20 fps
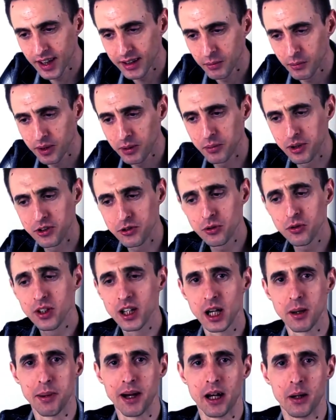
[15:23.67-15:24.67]
We're
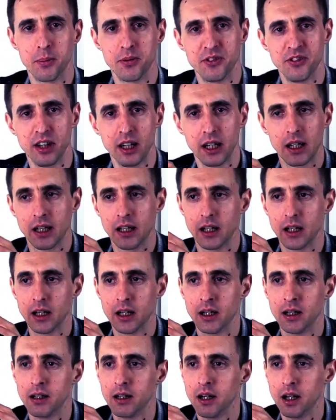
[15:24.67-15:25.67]
talking about a
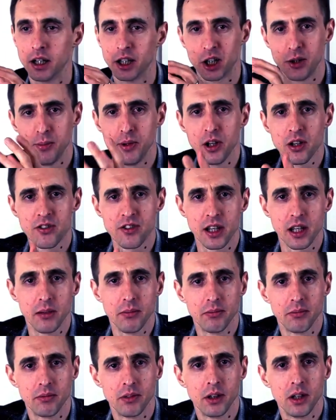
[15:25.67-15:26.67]
particular community
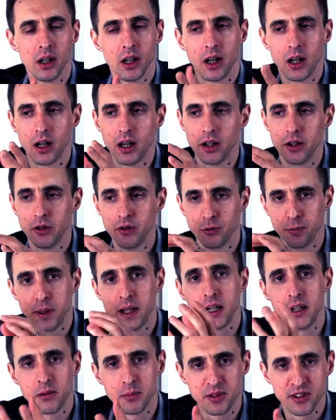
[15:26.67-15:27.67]
who
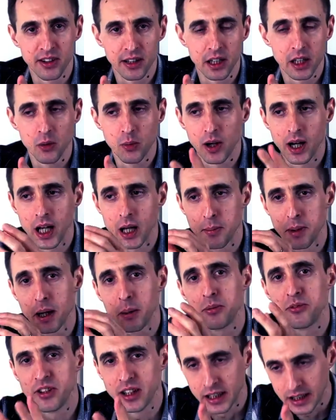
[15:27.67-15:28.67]
speak in a particular way
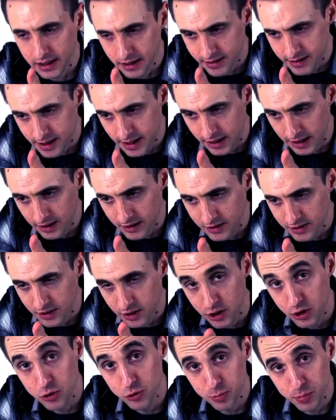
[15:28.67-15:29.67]
about particular things
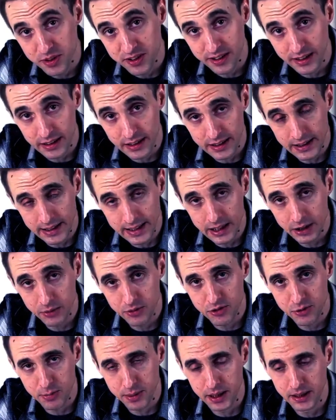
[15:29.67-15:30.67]
and use particular
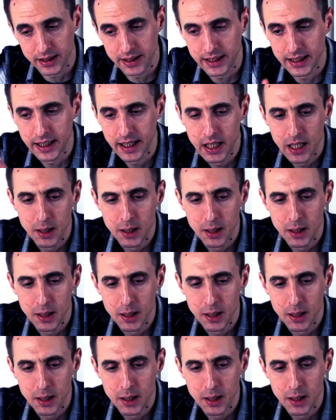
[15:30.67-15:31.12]
language about it.